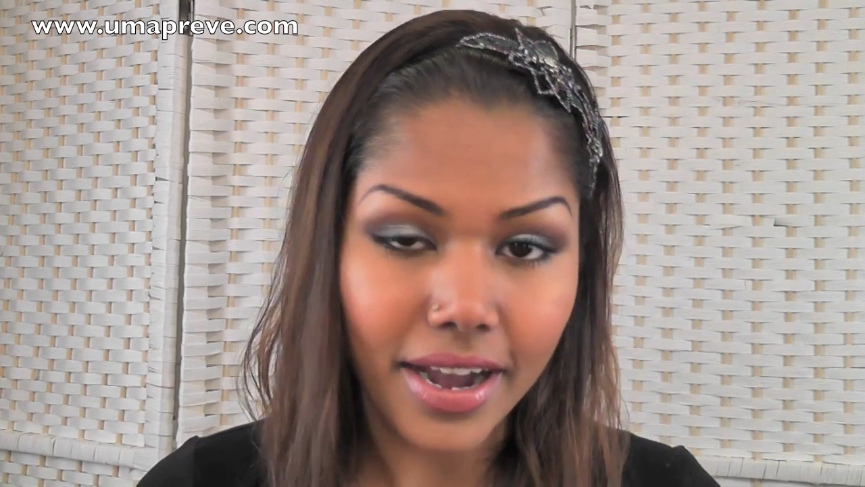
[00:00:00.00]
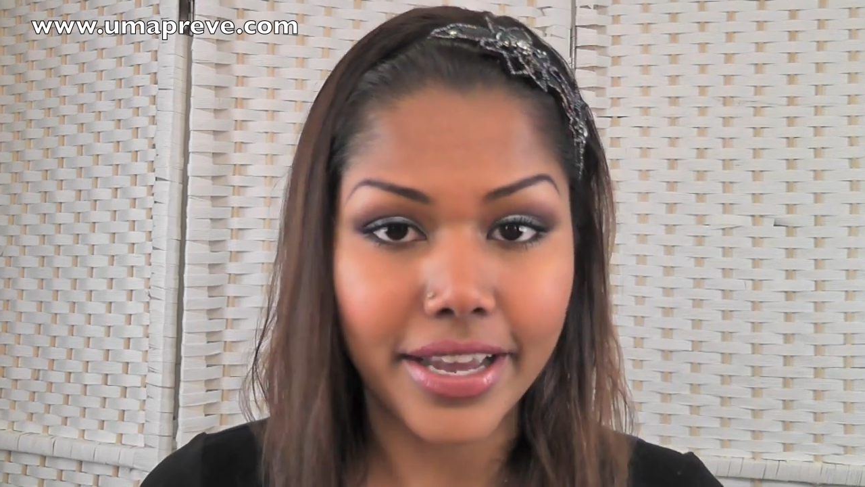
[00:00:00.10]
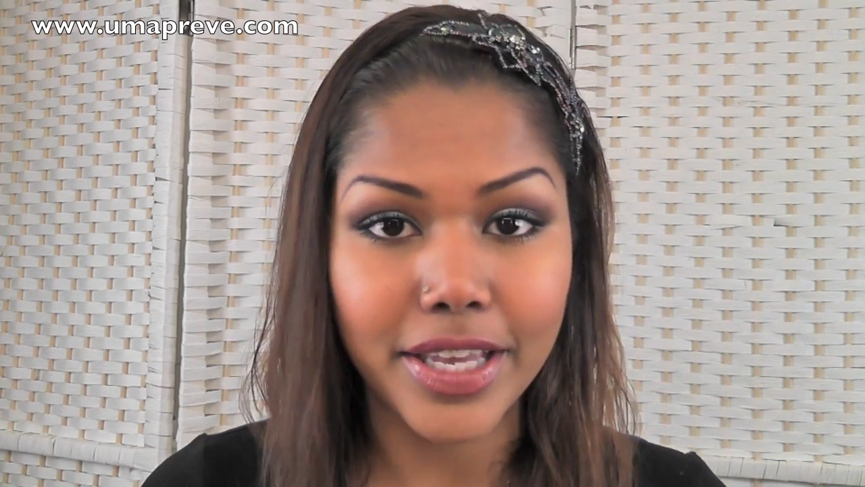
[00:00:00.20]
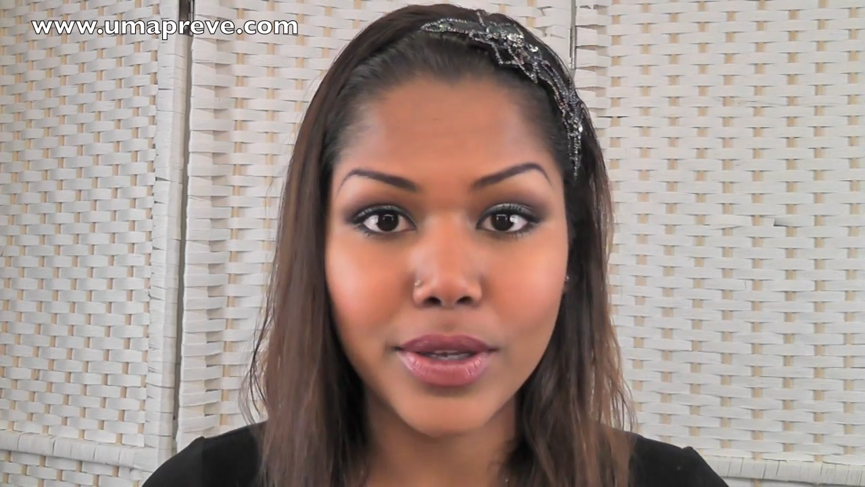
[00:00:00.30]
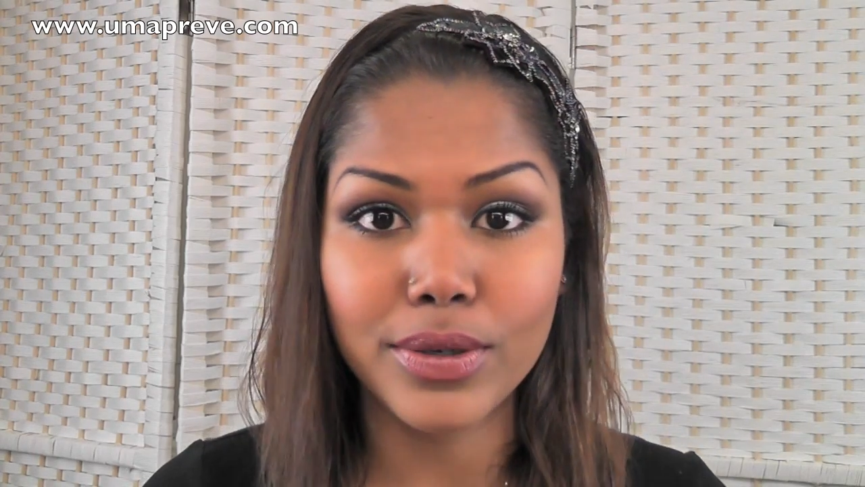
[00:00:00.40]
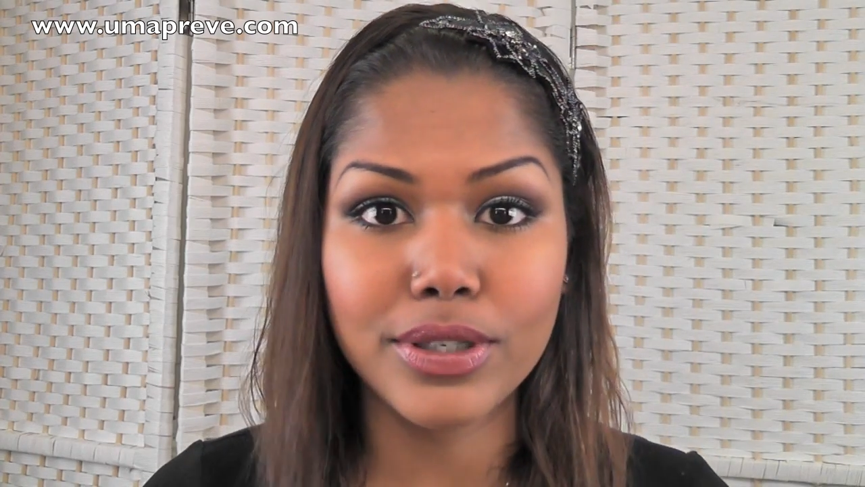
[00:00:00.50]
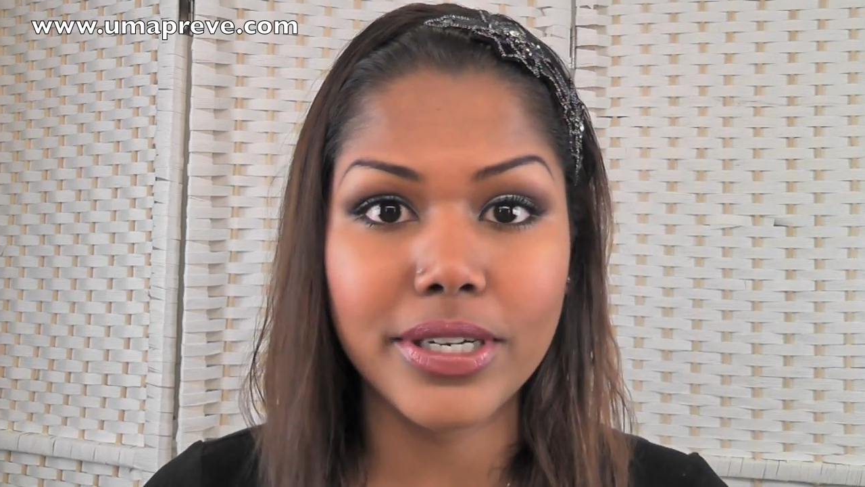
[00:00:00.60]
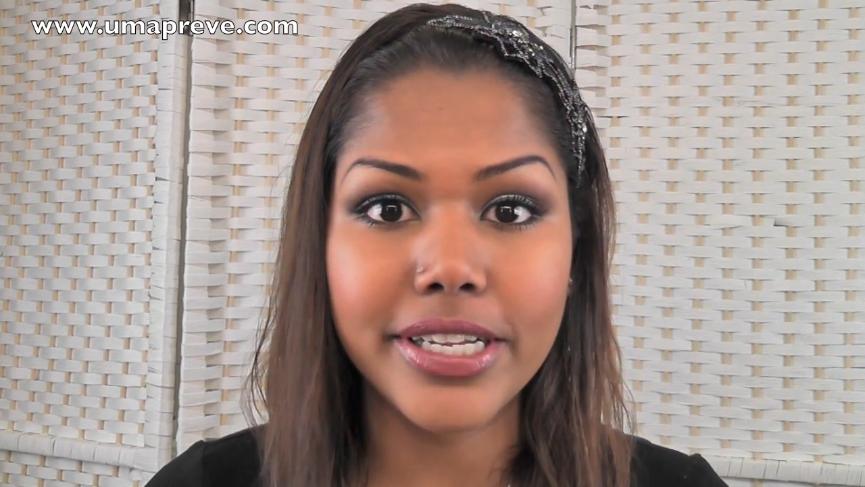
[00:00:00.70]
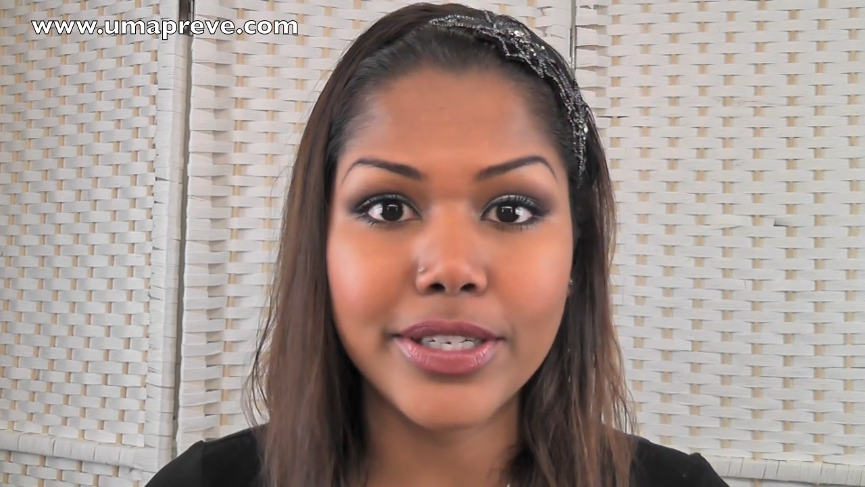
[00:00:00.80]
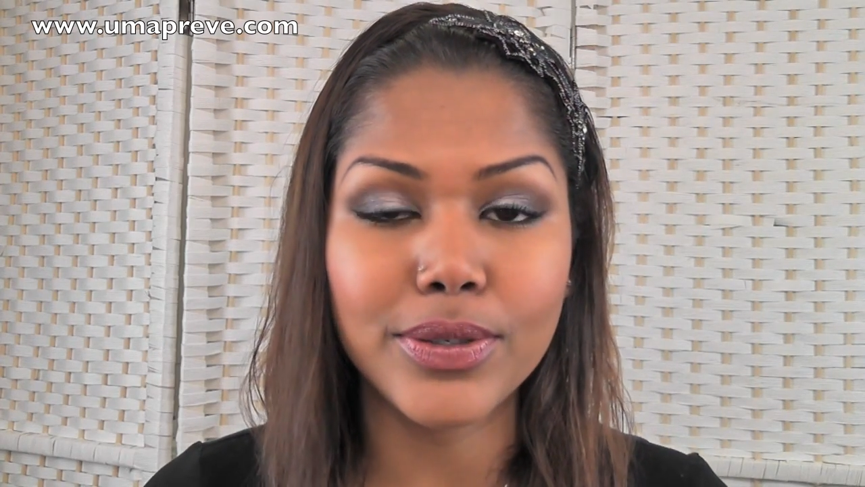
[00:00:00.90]
i
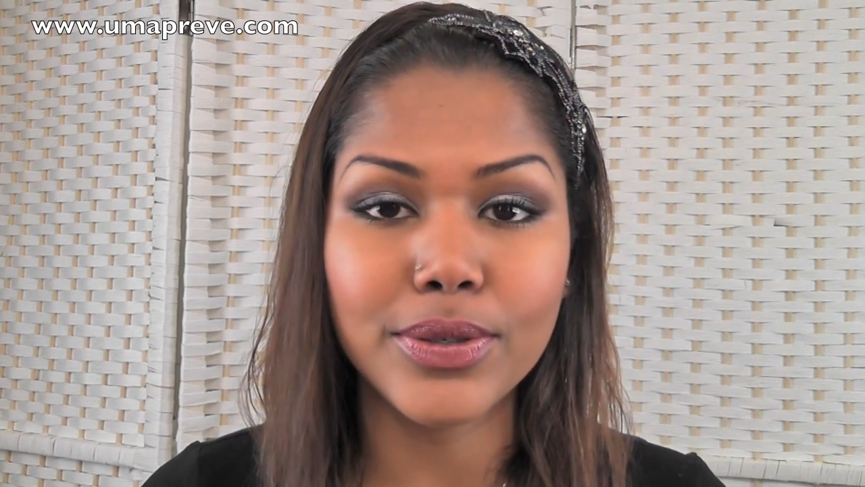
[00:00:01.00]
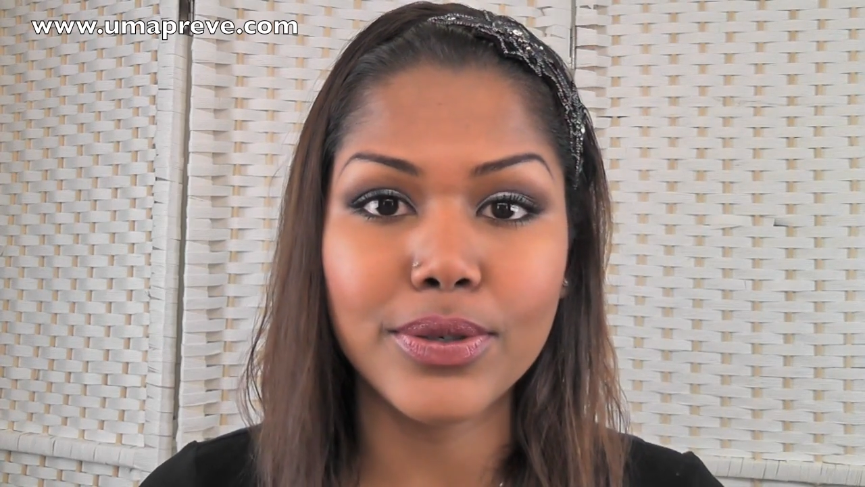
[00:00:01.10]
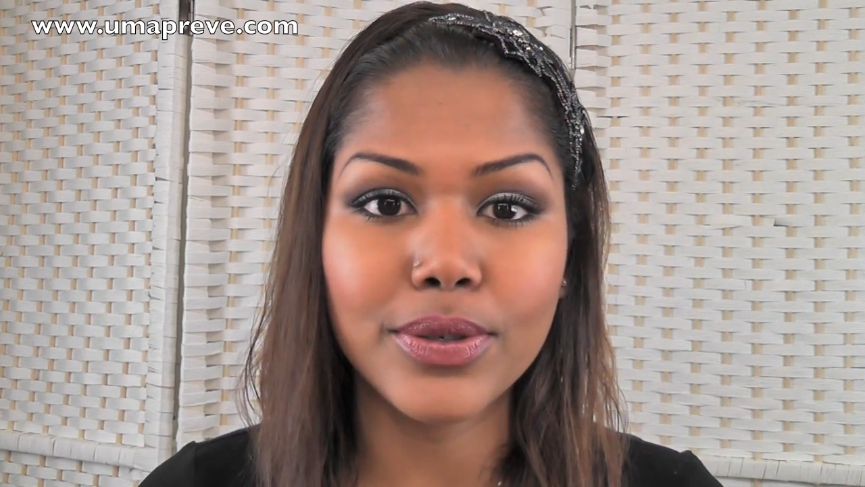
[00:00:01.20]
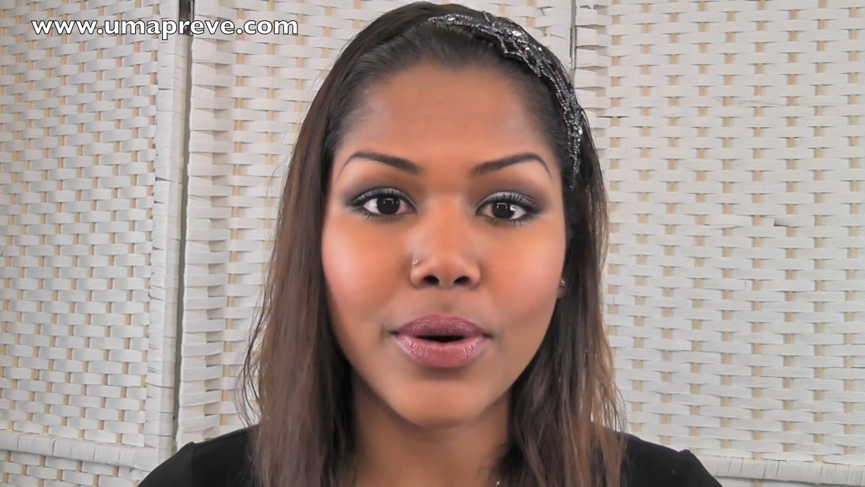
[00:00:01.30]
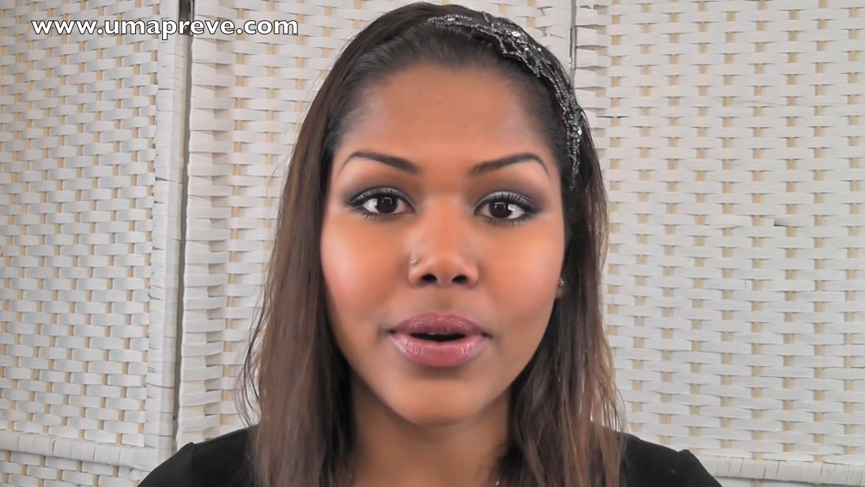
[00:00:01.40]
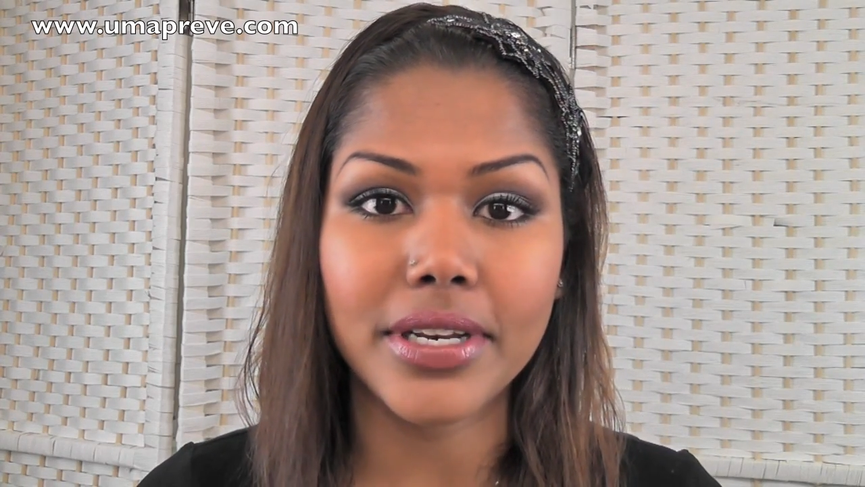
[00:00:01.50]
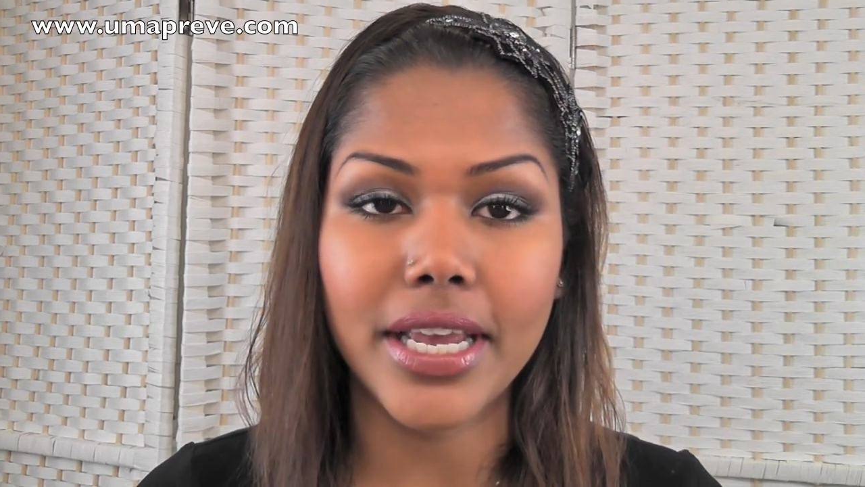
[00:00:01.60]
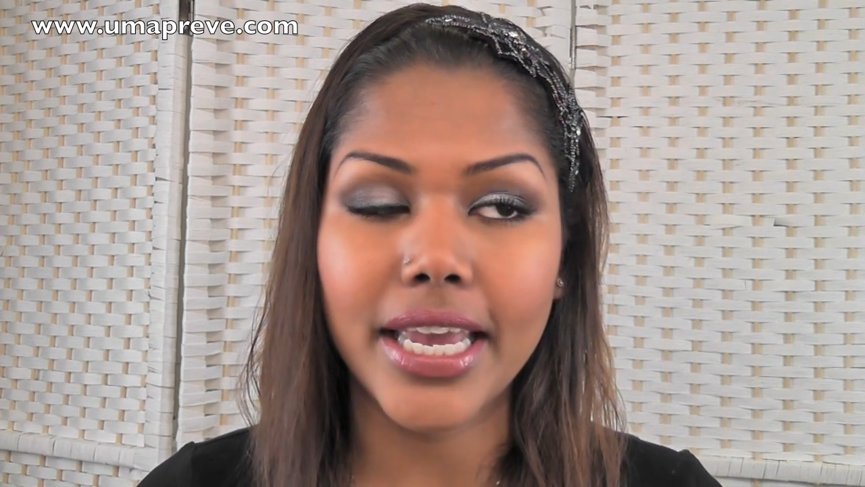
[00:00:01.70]
usually do on